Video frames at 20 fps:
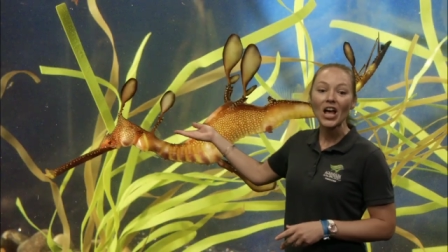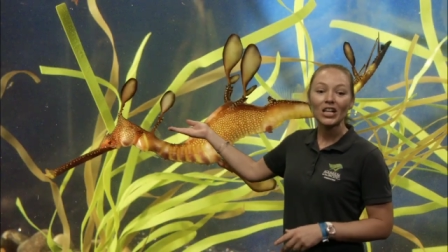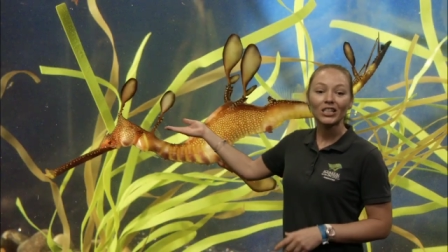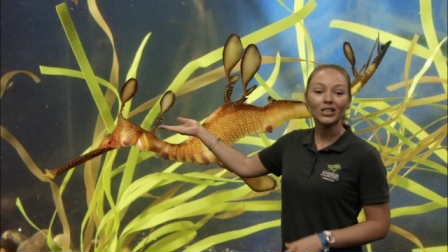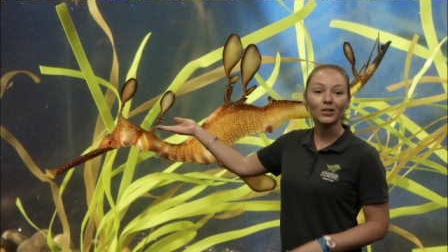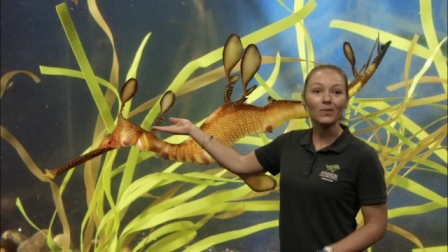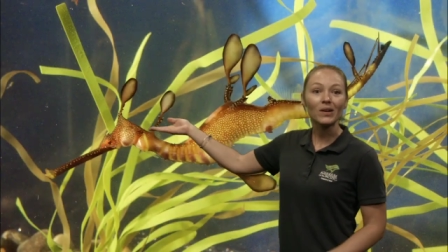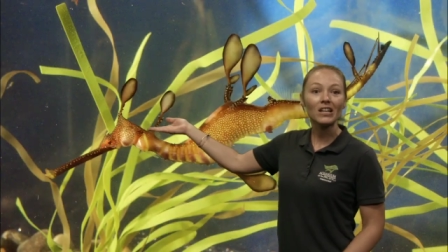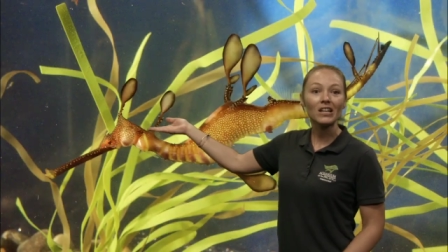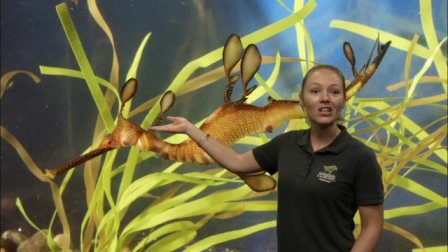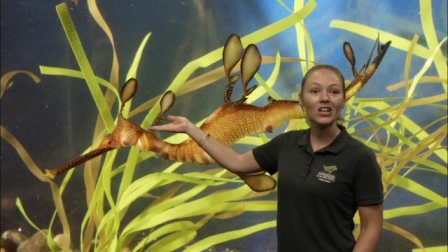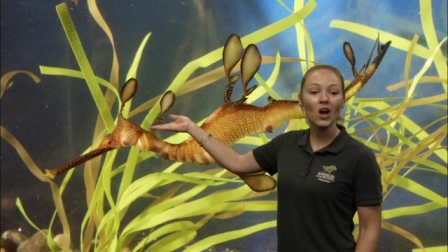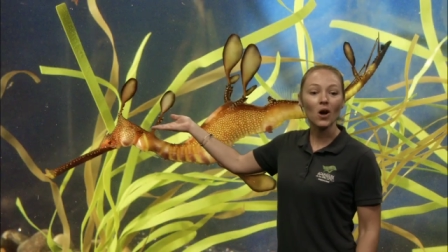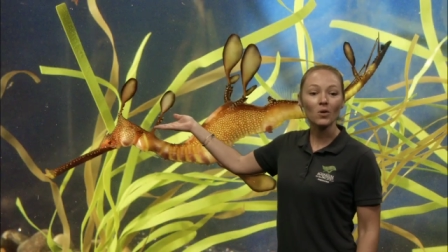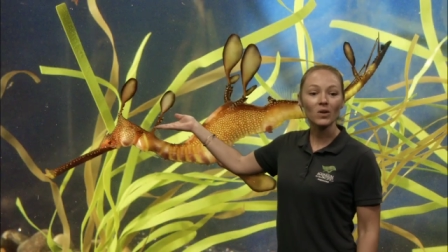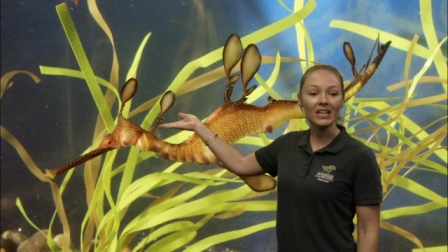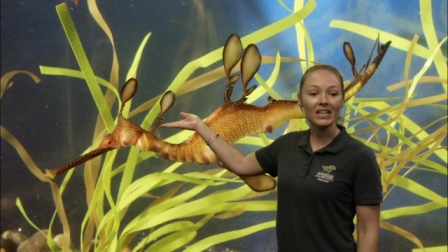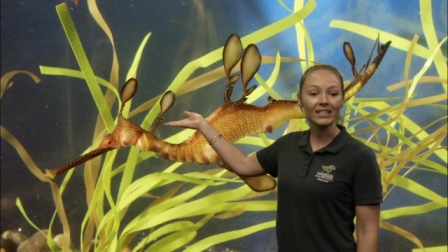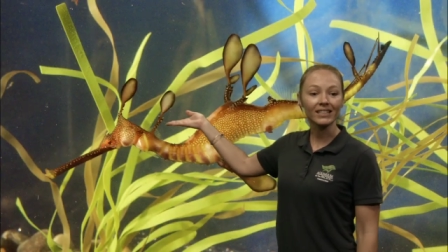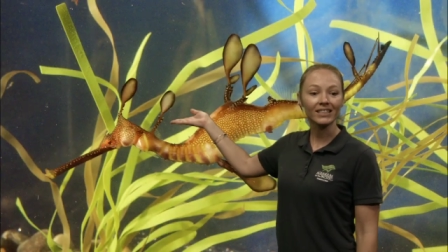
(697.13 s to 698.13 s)
So we
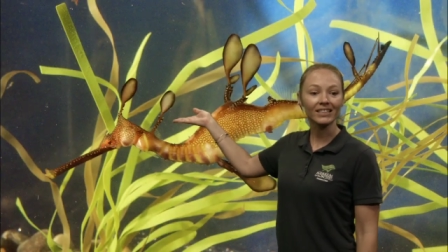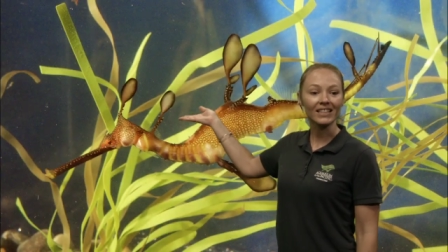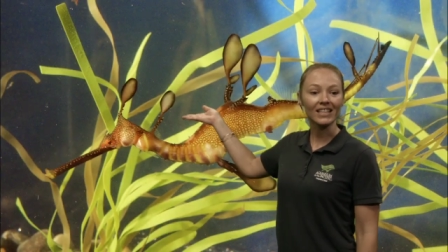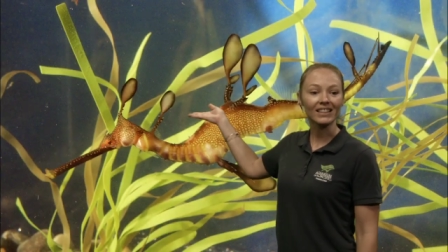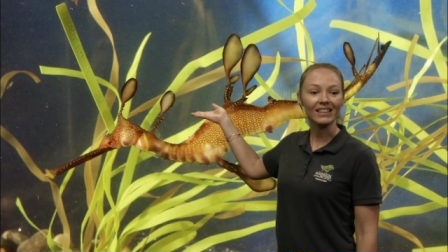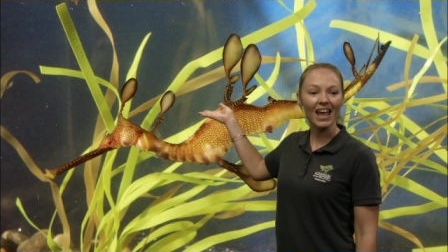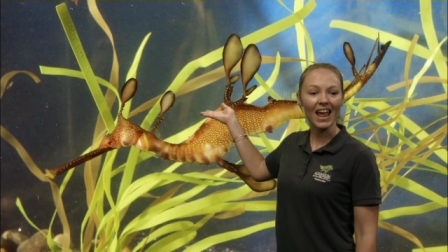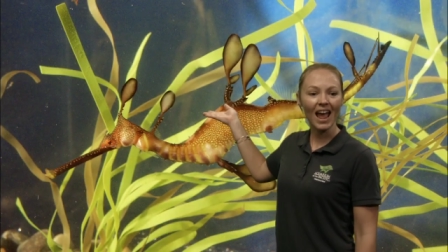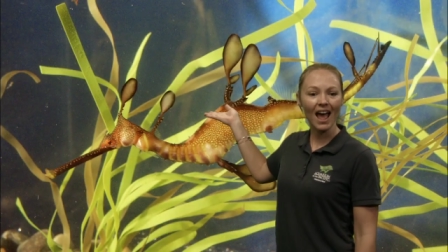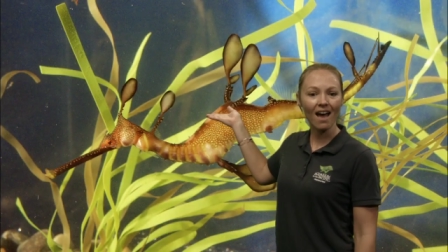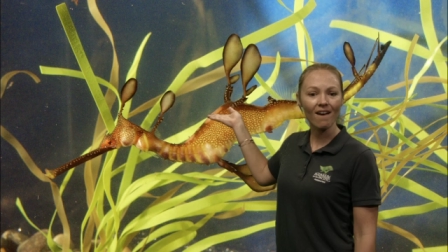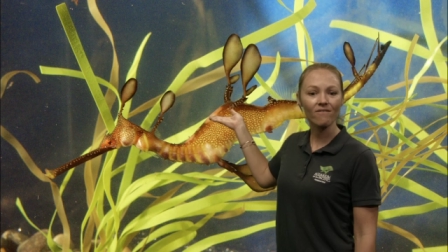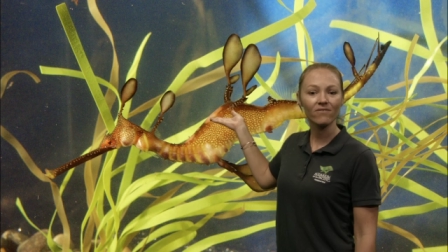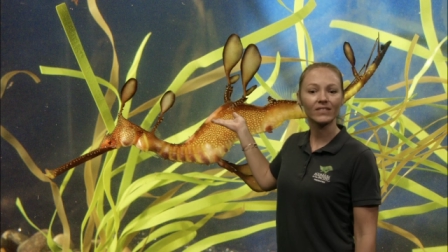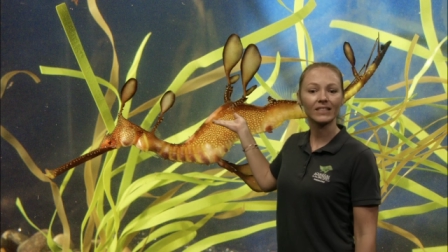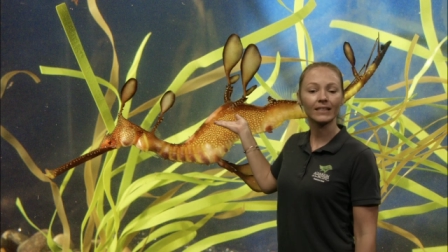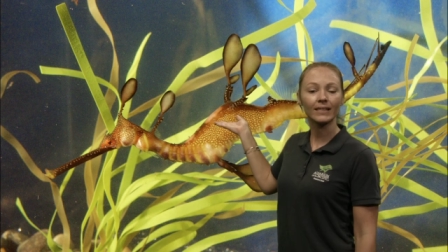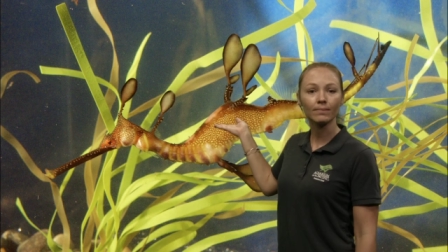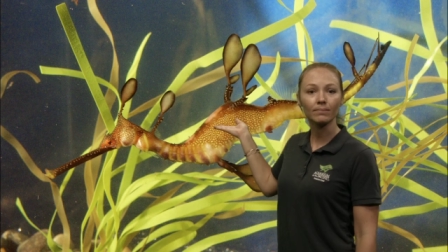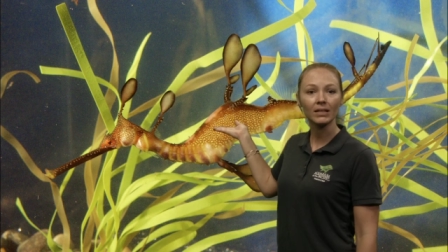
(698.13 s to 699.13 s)
noticed that they have
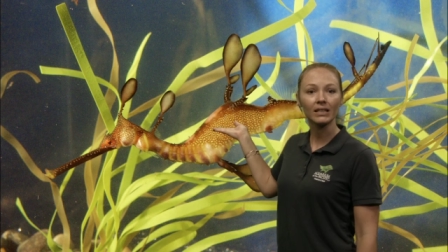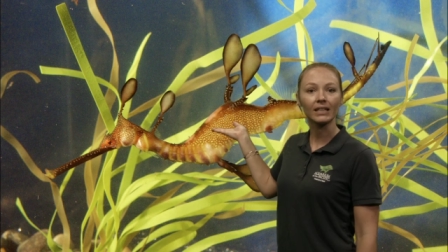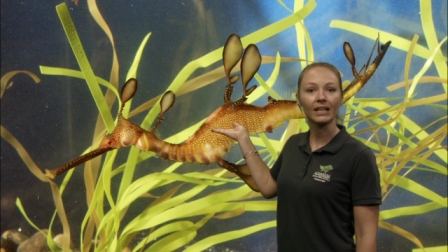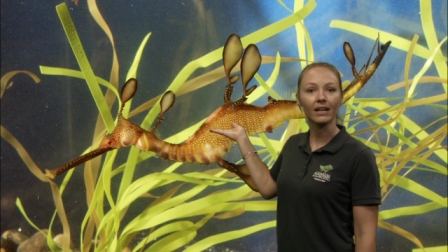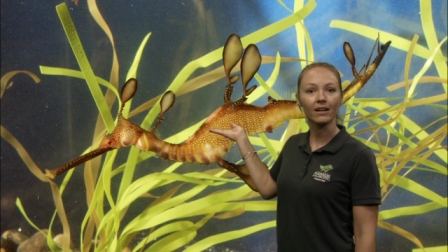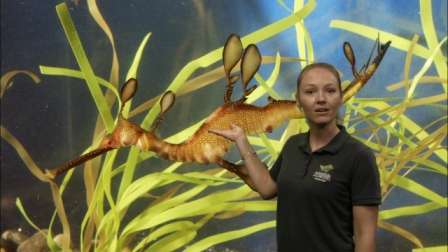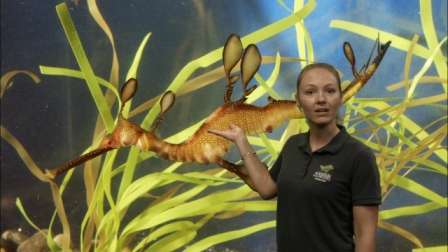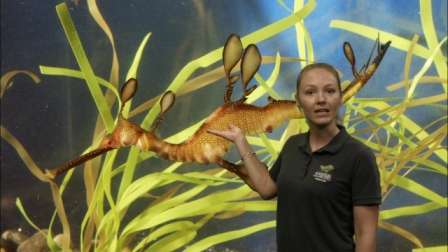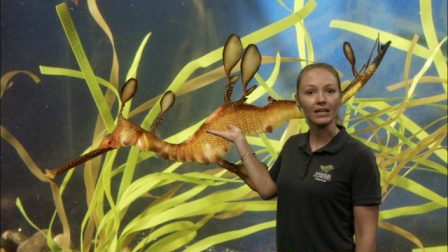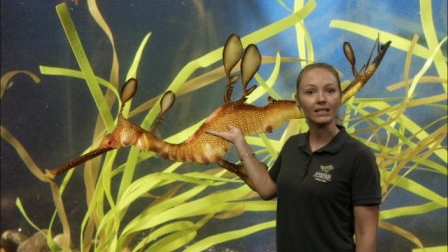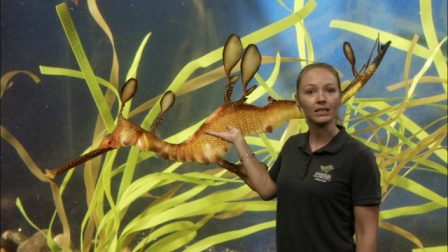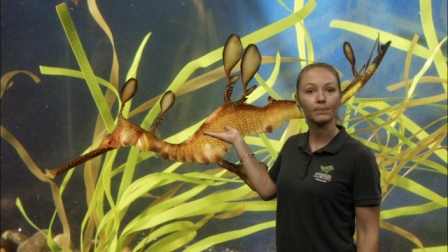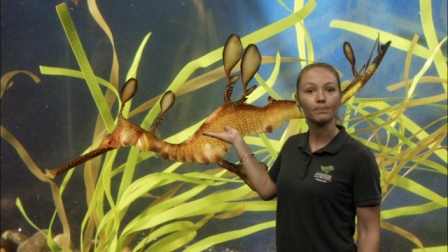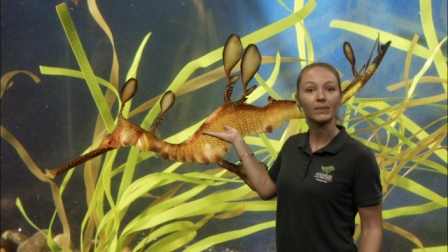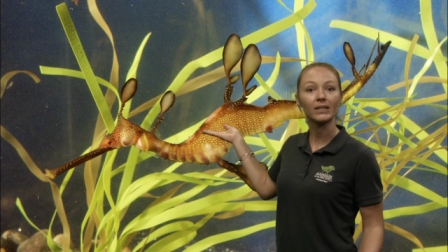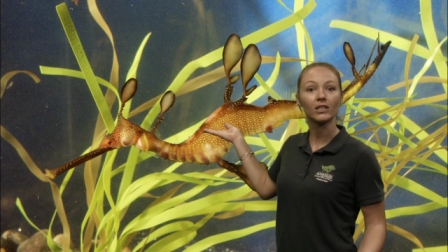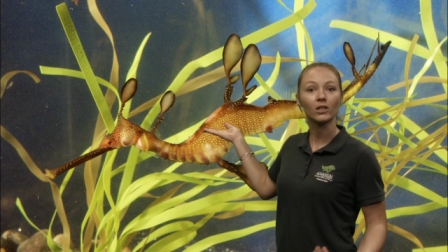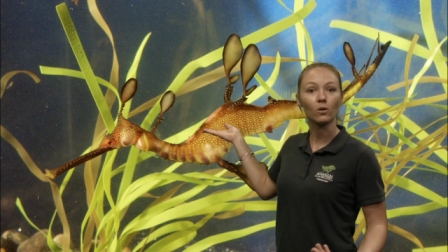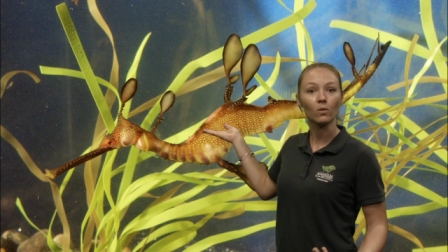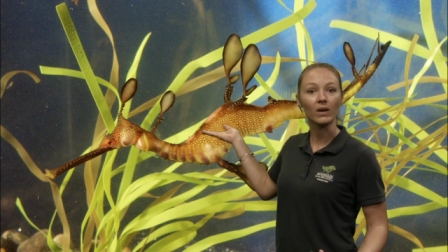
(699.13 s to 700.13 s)
similarities
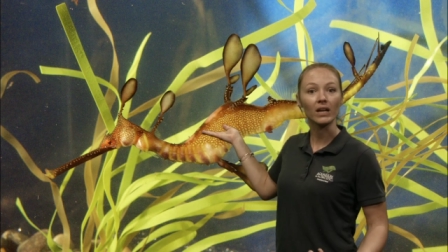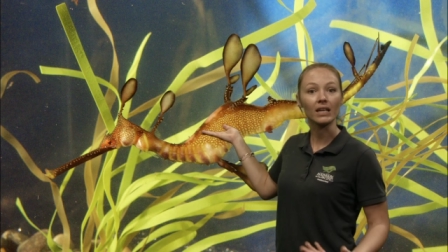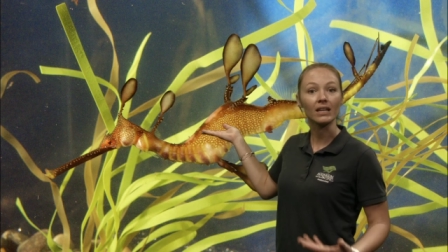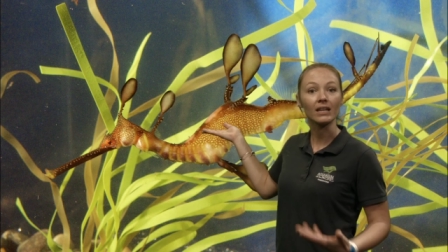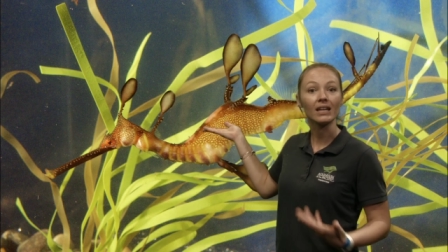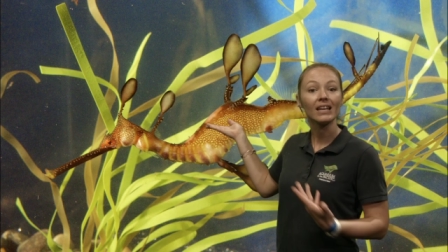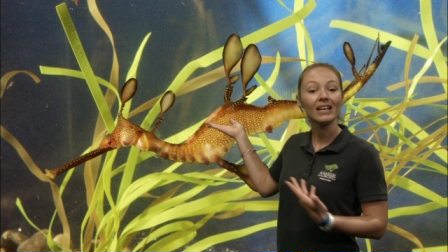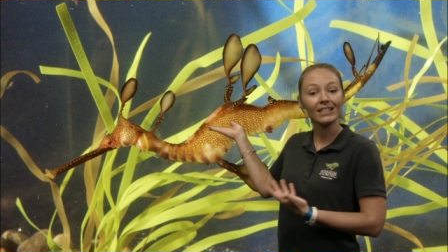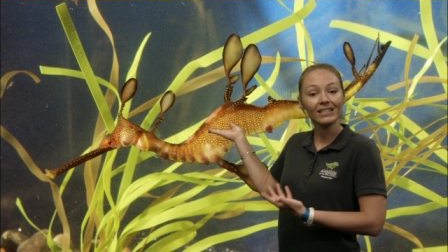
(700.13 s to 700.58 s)
between